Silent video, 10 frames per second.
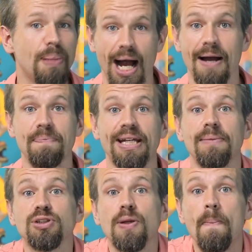Bob be
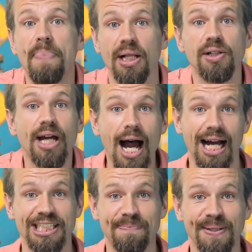able to build a
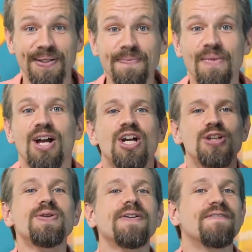hospital?
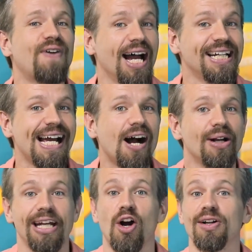You can find
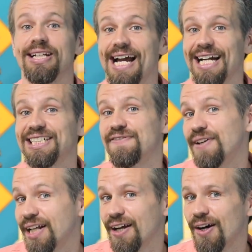out in our next
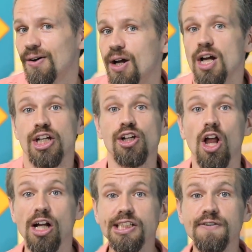video. You'll
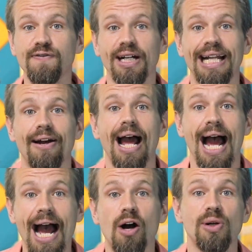also find out
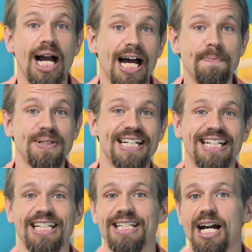how God
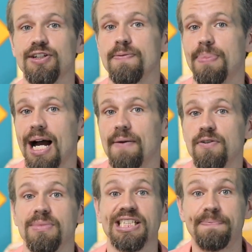protected Dr. Bob
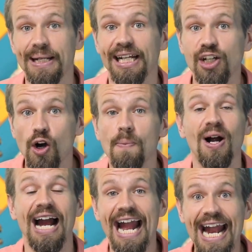from a spitting
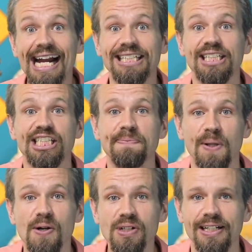cobra and an
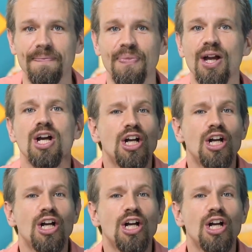explosion.